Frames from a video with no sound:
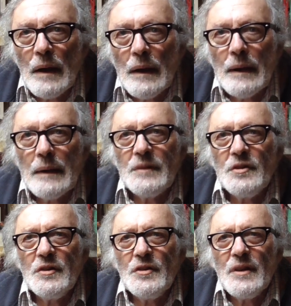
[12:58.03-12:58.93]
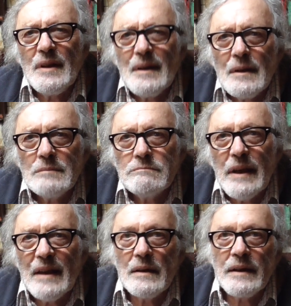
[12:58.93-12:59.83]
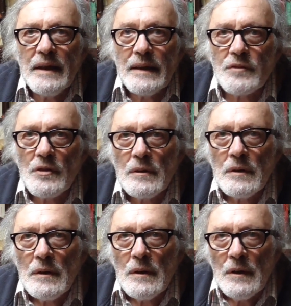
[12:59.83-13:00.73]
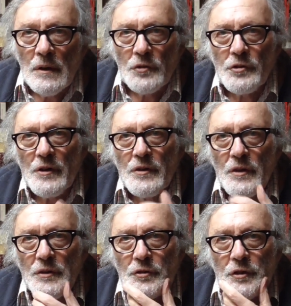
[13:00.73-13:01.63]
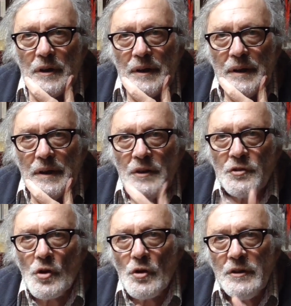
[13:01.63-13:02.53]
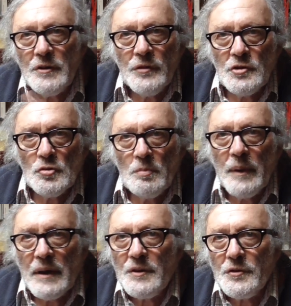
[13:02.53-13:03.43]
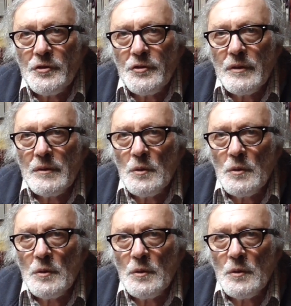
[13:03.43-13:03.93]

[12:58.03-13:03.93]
a kit, so that it's got individual bits